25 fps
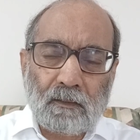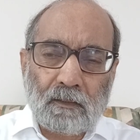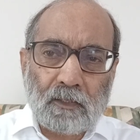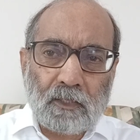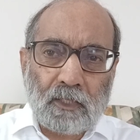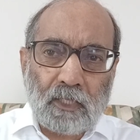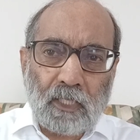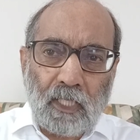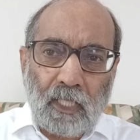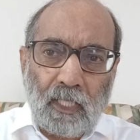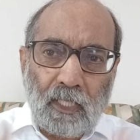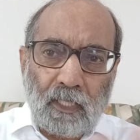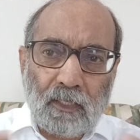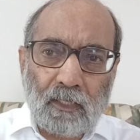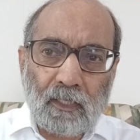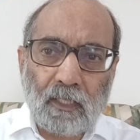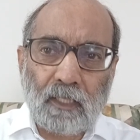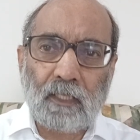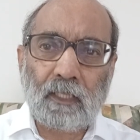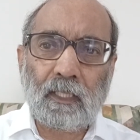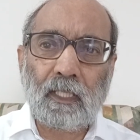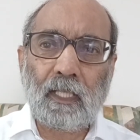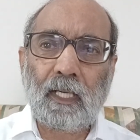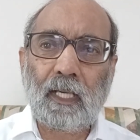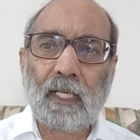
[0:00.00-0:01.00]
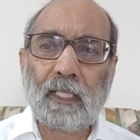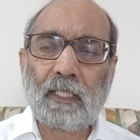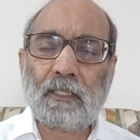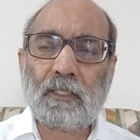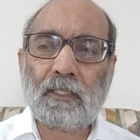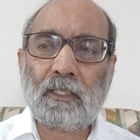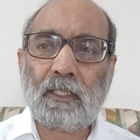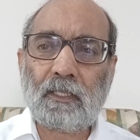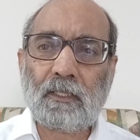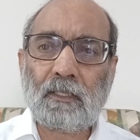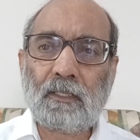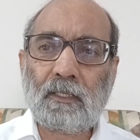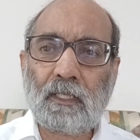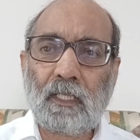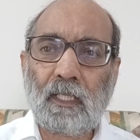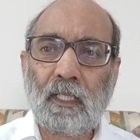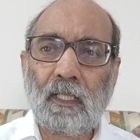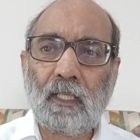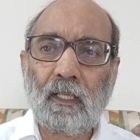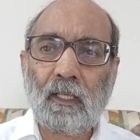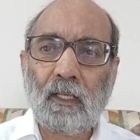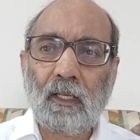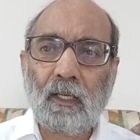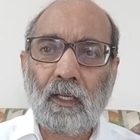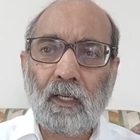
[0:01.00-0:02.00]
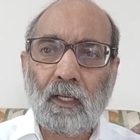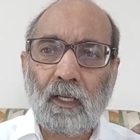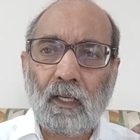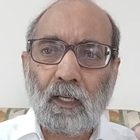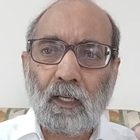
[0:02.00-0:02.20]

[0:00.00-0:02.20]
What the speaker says: change in the existing